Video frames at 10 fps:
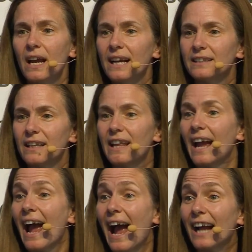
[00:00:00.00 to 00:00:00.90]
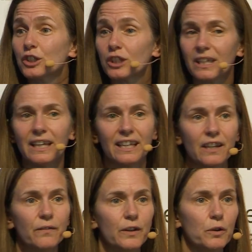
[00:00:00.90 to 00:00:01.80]
is that they actually
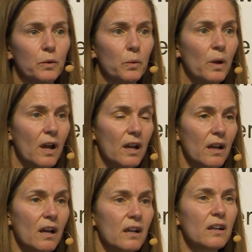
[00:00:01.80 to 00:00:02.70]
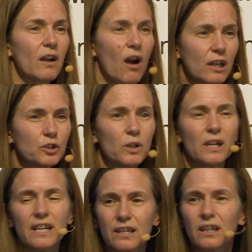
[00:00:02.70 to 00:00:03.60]
give you,
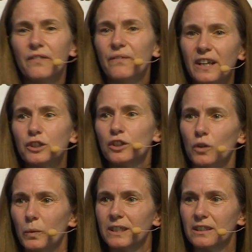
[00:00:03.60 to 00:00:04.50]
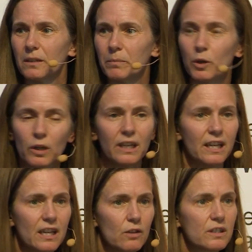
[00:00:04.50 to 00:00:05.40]
contrary to conventional wisdom, you're going to
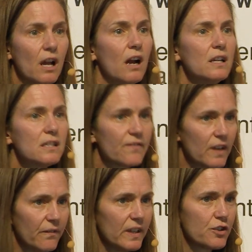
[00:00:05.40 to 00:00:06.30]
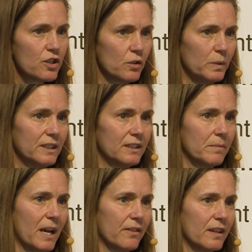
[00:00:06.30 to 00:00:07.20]
hear tons of conventional
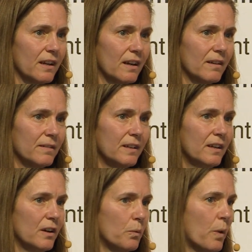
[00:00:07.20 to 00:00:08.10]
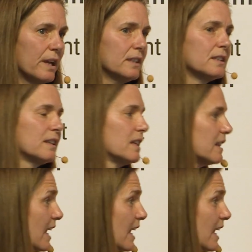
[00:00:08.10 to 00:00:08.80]
wisdom out there what is it that